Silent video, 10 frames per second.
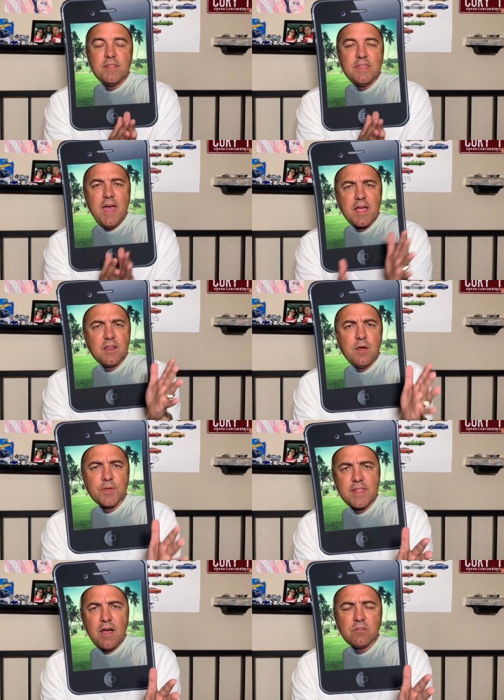The economic
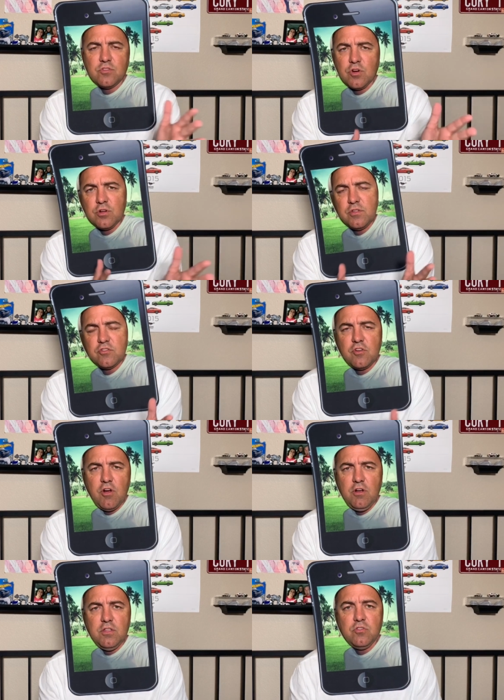downturn that
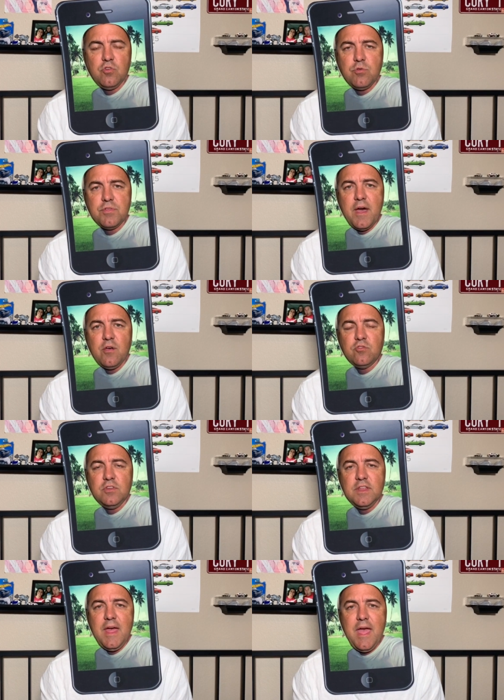started in
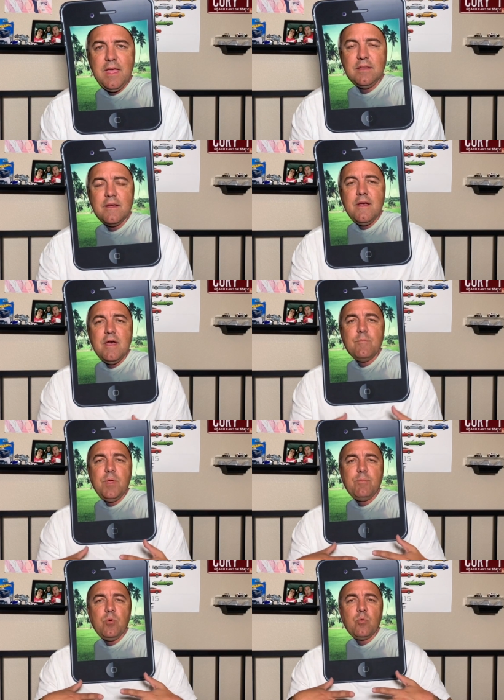2008.
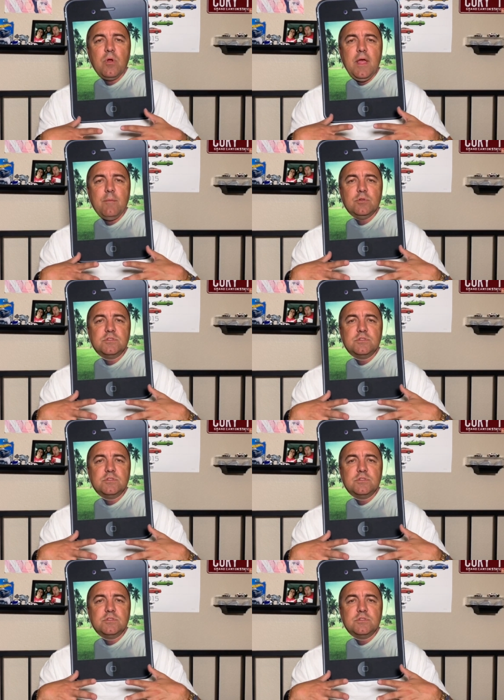People weren't able to